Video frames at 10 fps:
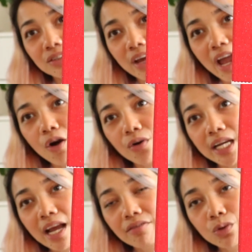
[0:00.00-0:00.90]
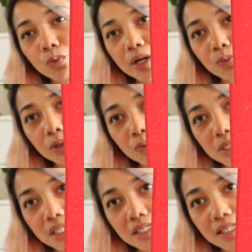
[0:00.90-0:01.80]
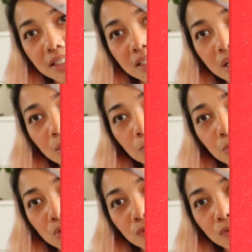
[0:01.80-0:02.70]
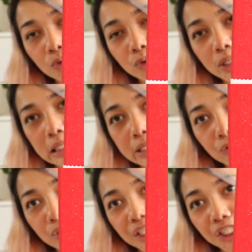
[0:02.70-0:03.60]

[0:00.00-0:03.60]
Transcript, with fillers: I already have the red one, which is this beautiful glittery,